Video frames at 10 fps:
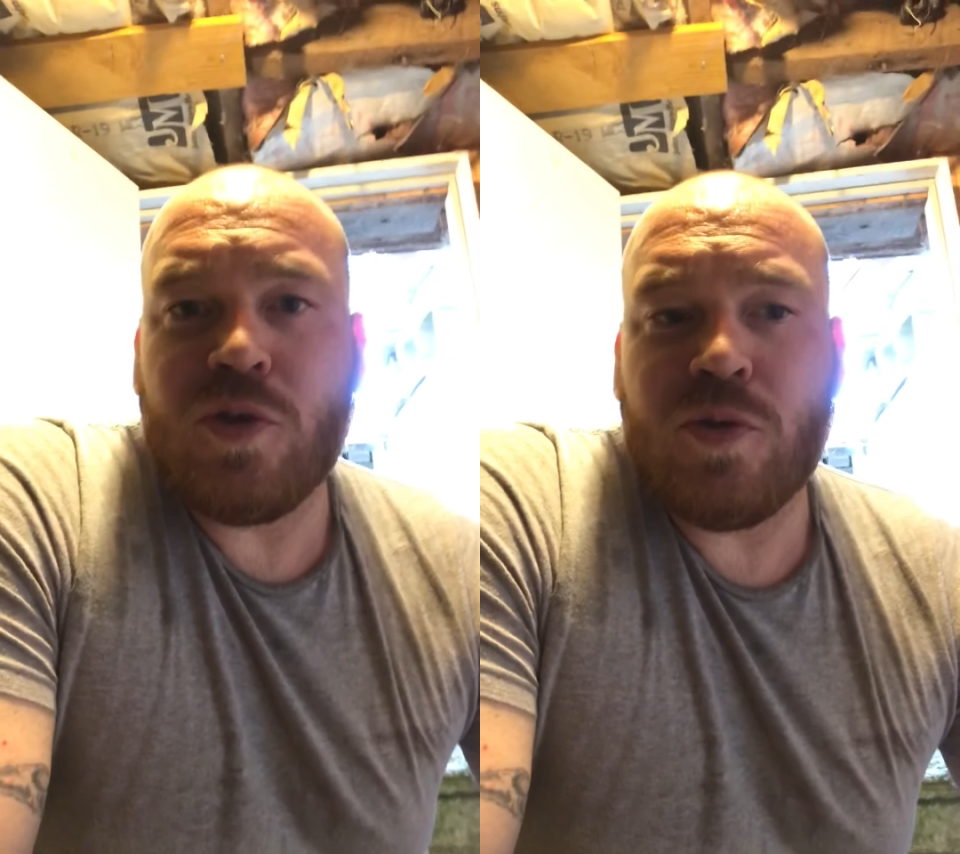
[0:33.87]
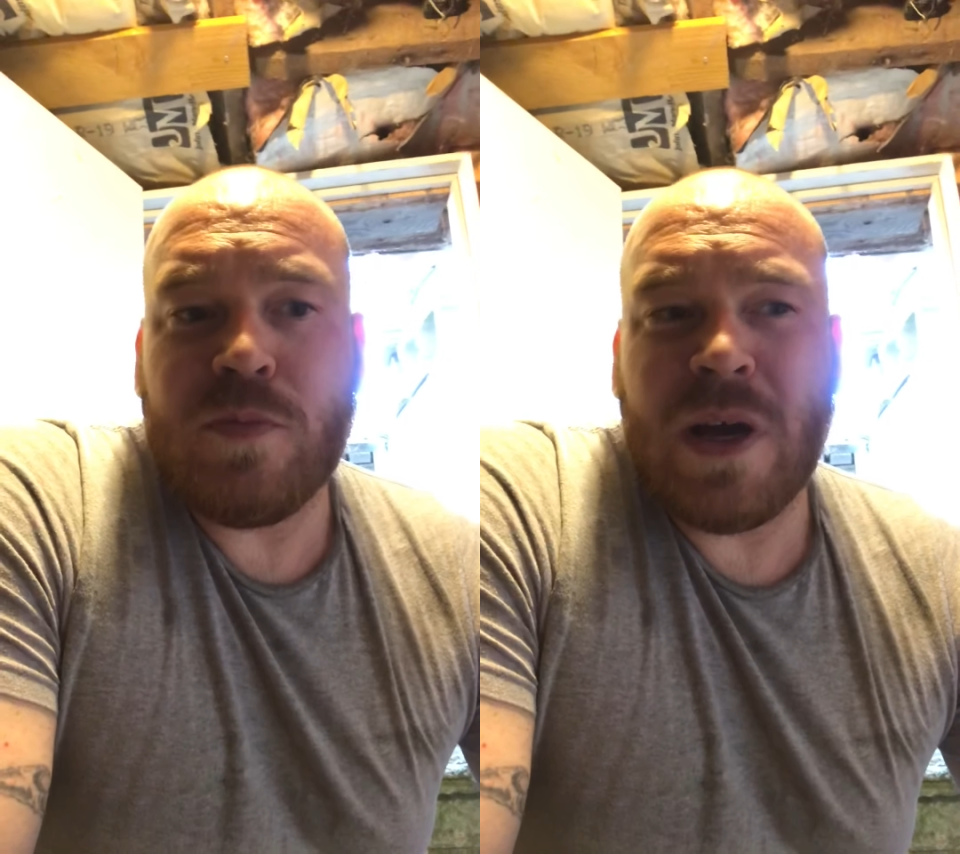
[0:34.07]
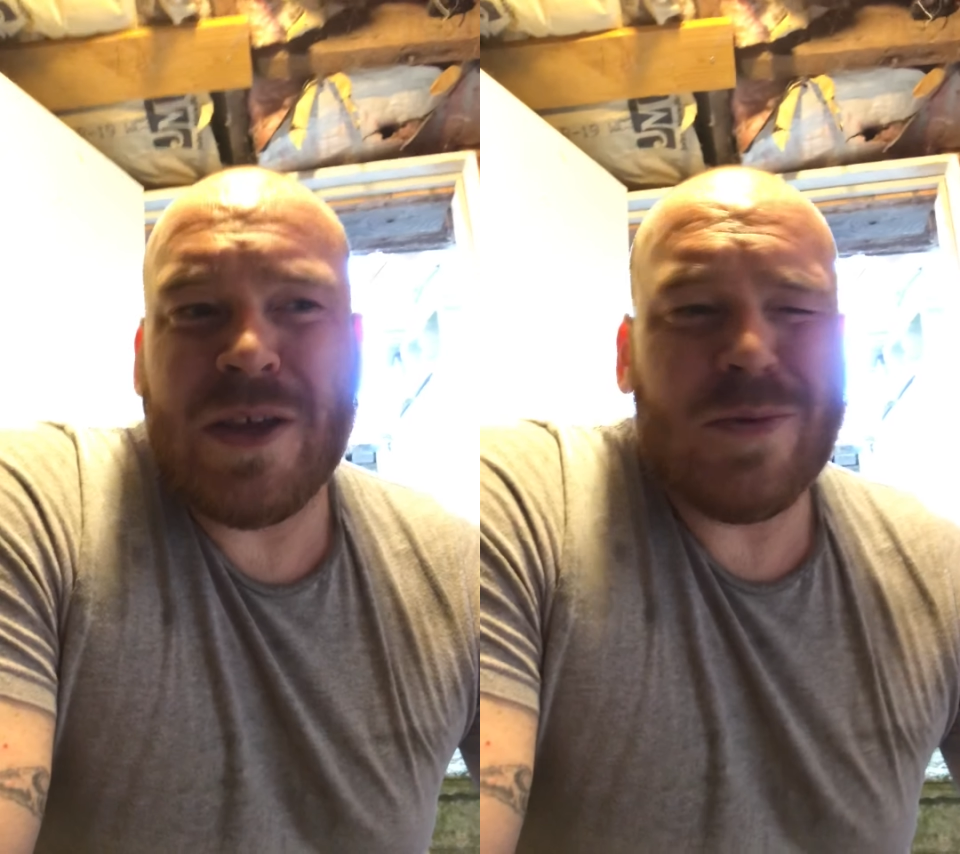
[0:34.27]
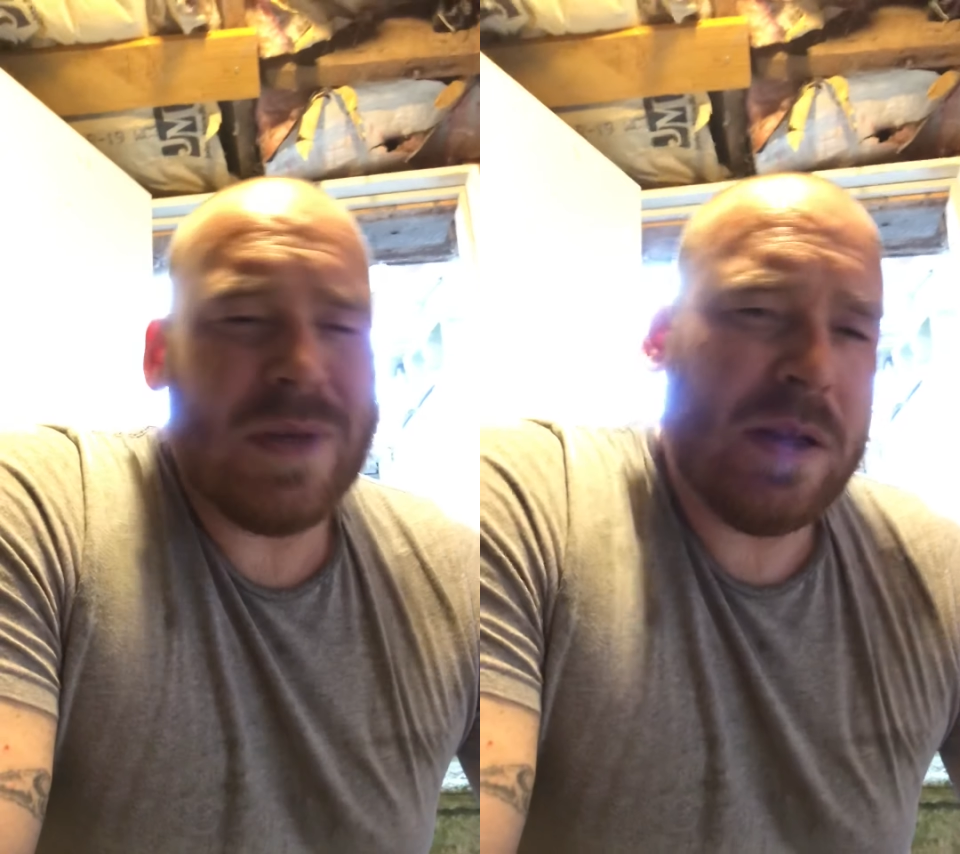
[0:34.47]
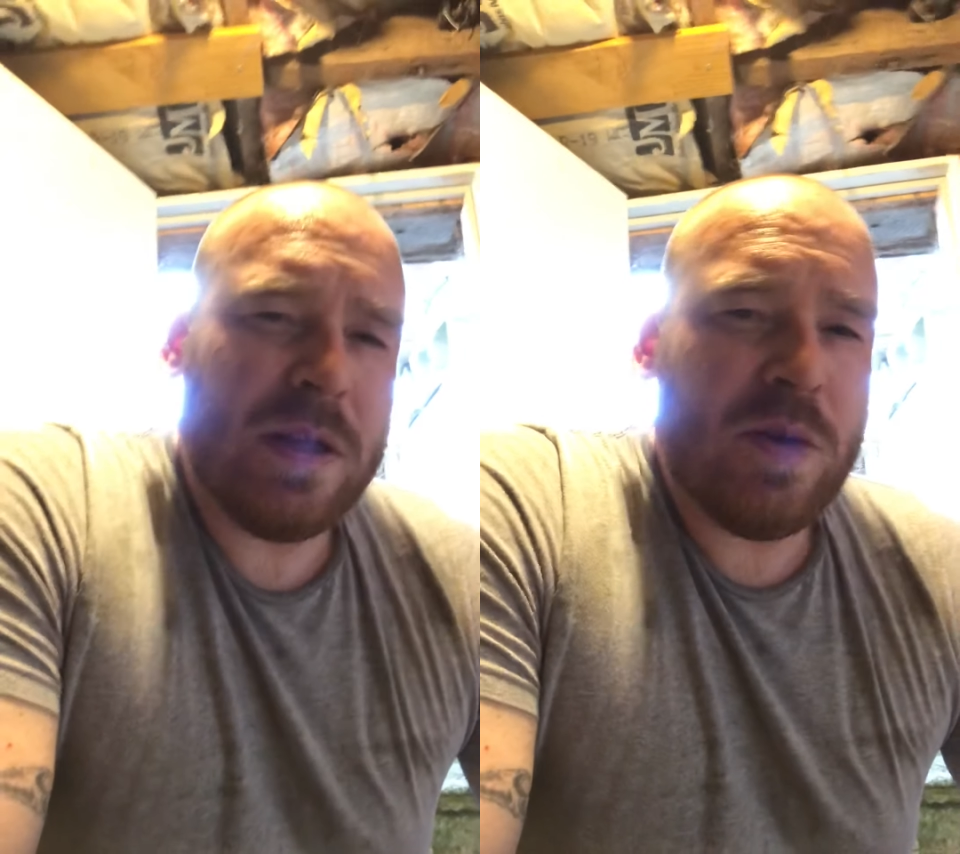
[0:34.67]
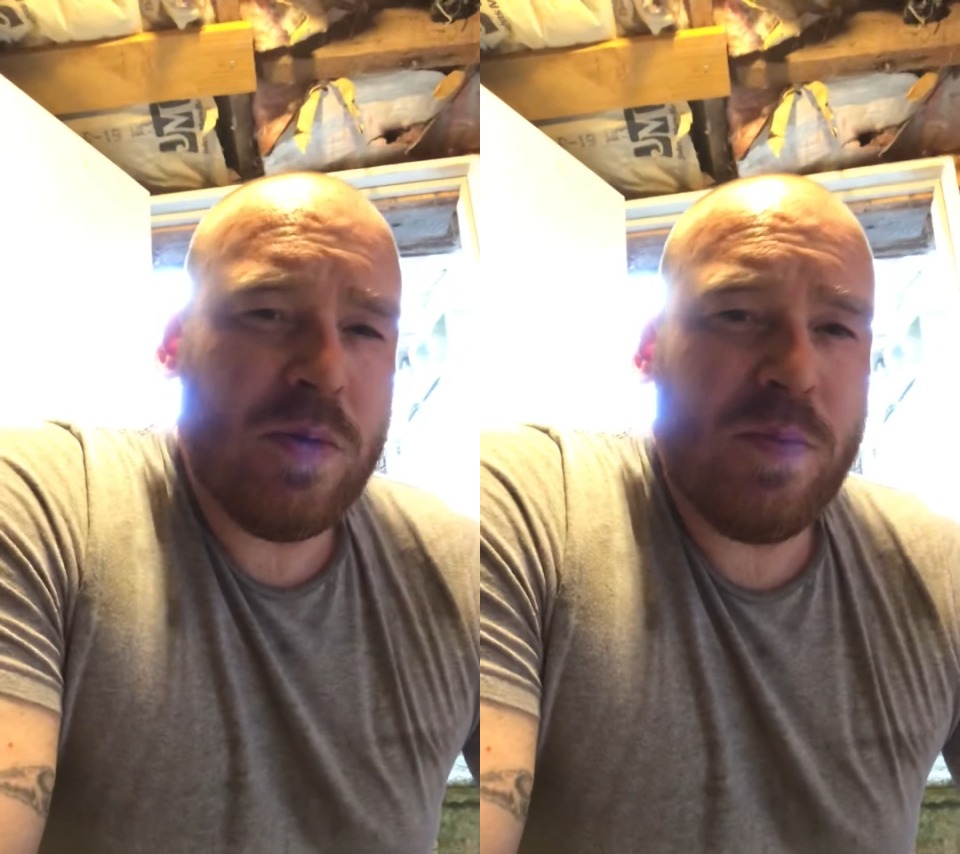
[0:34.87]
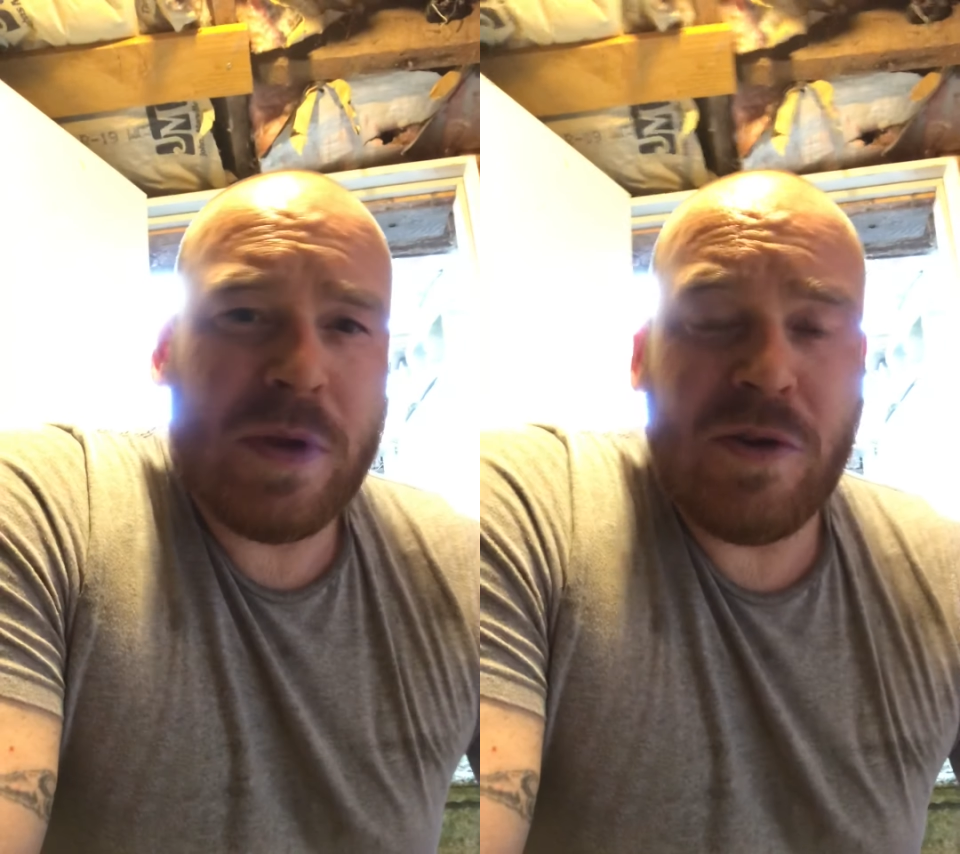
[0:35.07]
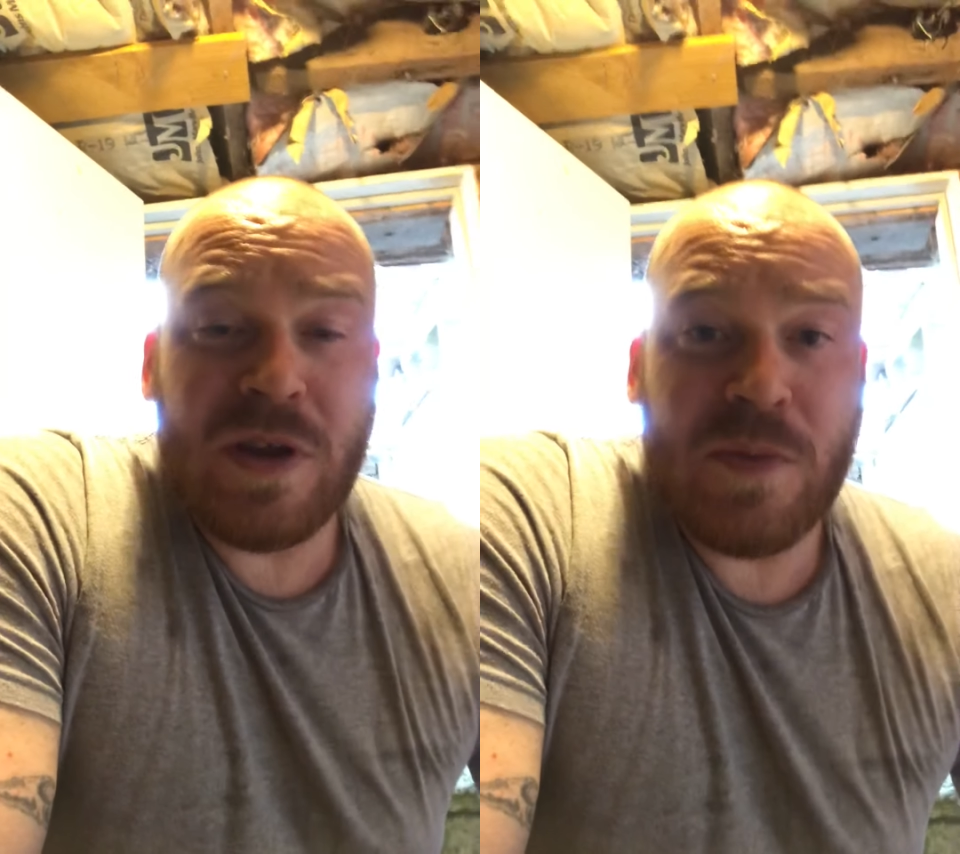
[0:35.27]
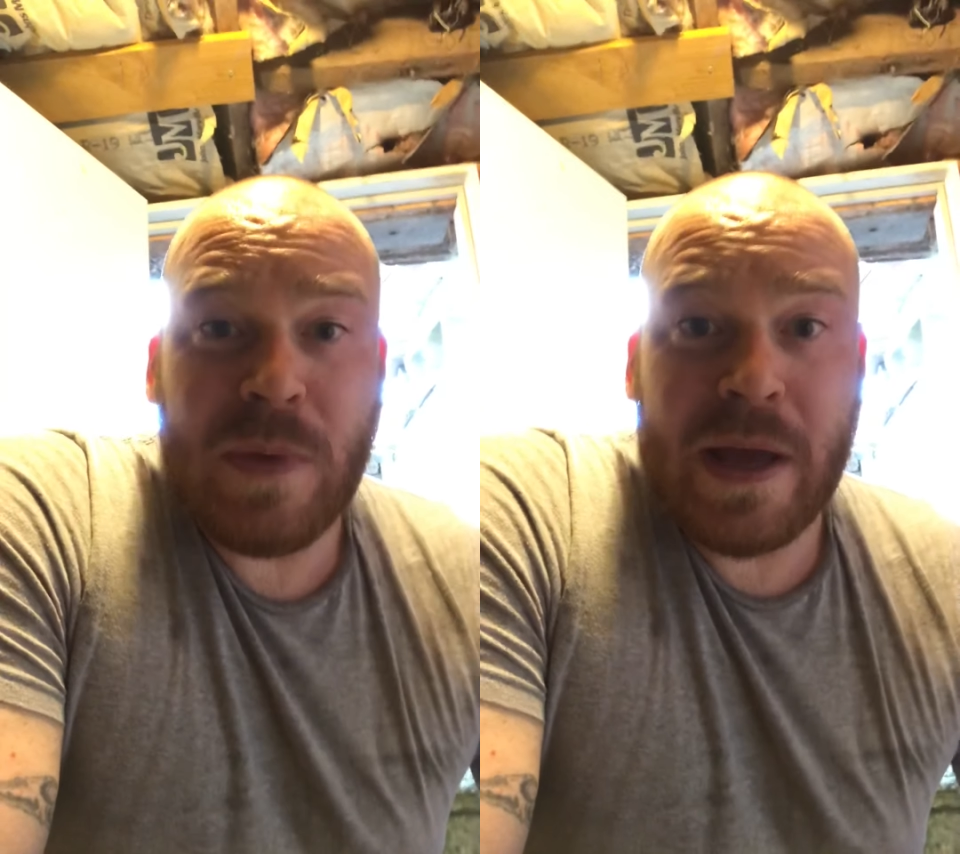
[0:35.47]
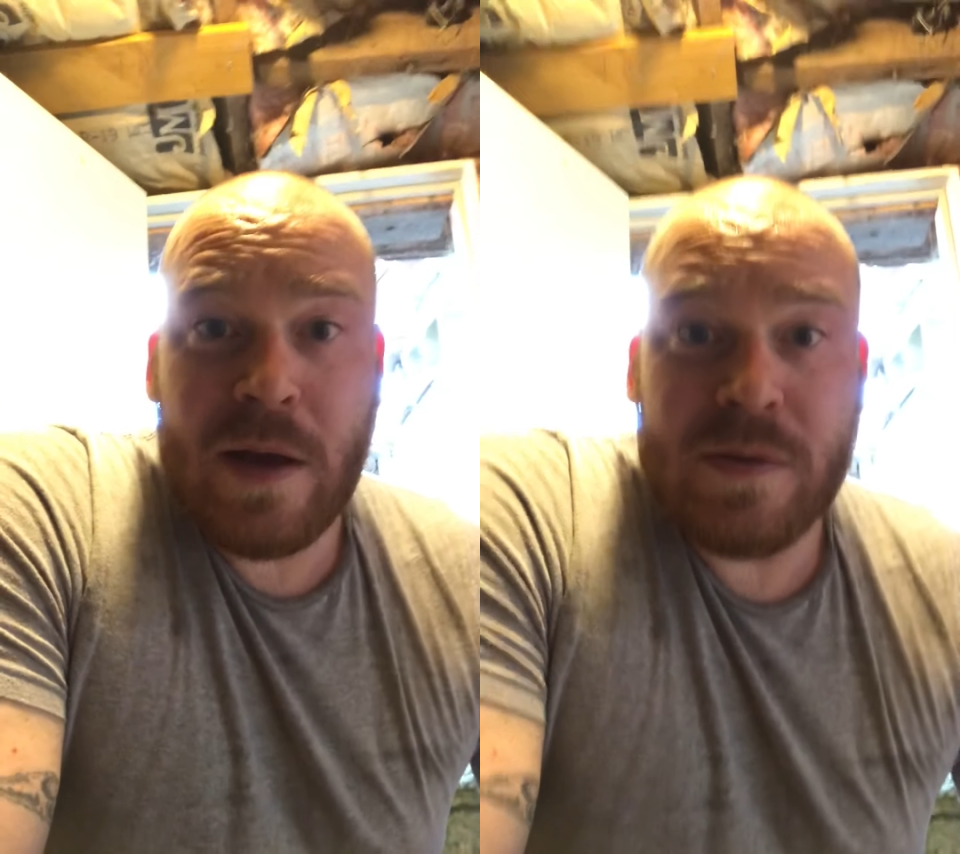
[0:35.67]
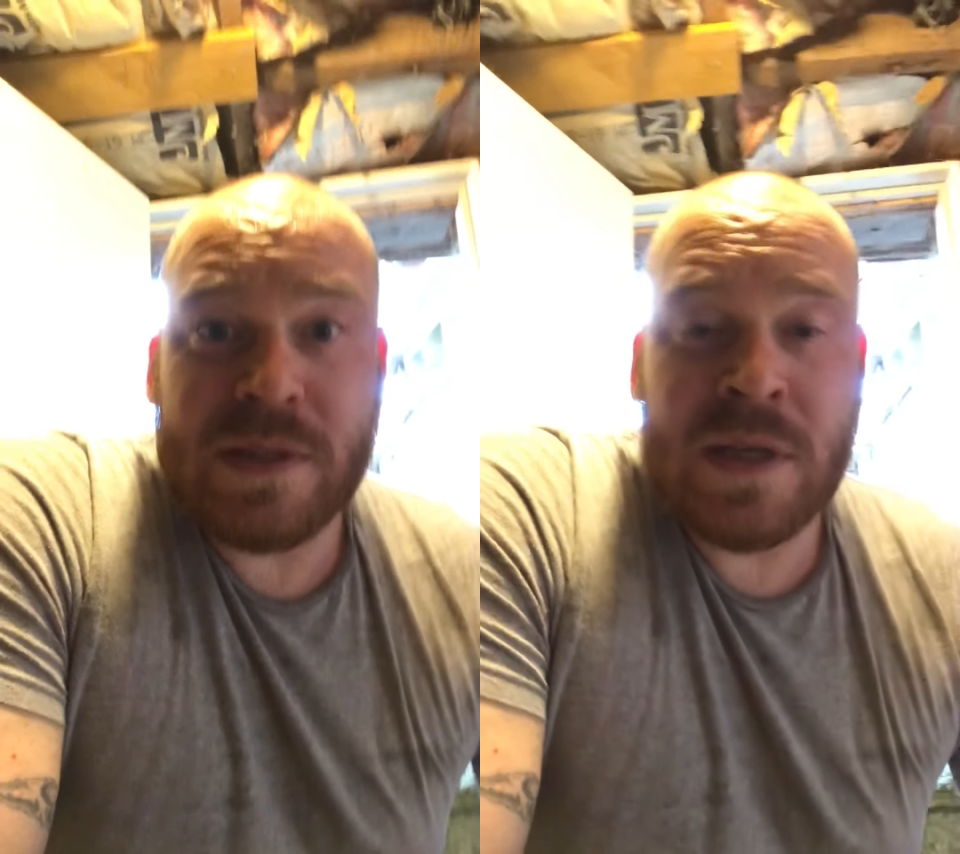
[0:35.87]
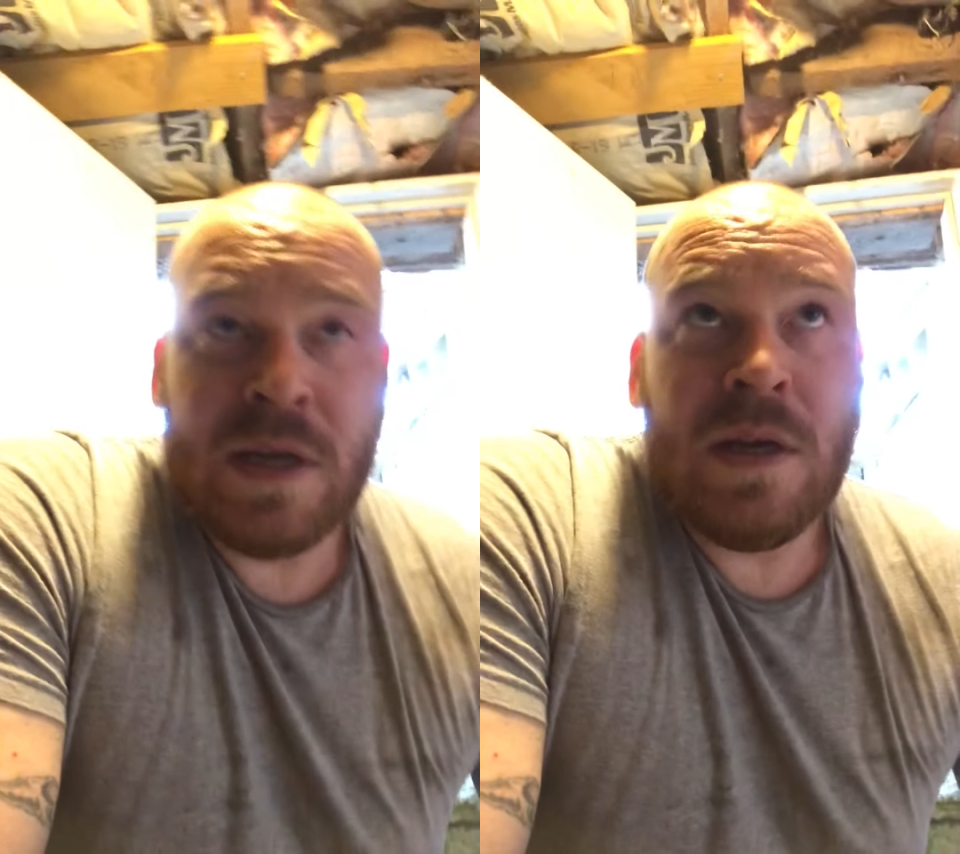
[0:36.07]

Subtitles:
my utility room underneath my house.